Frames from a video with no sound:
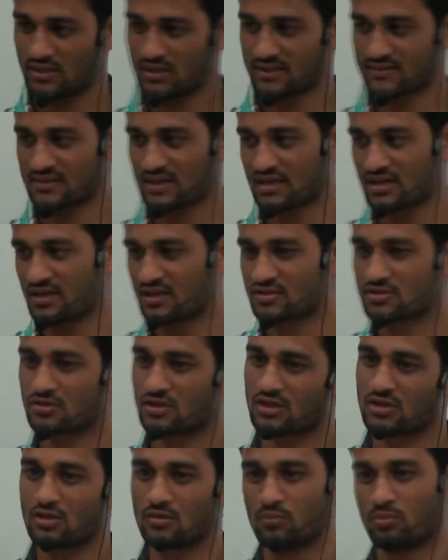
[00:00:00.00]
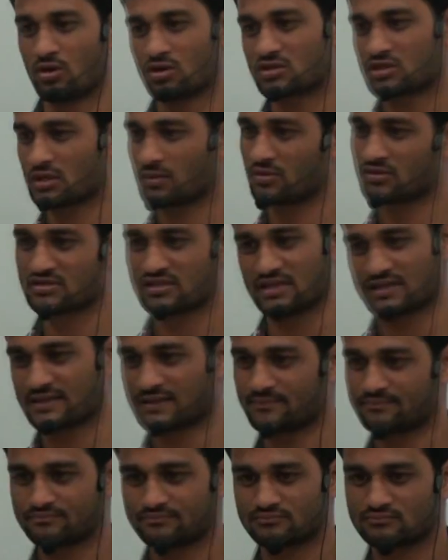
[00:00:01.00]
Exactly, it is showing you both tables data.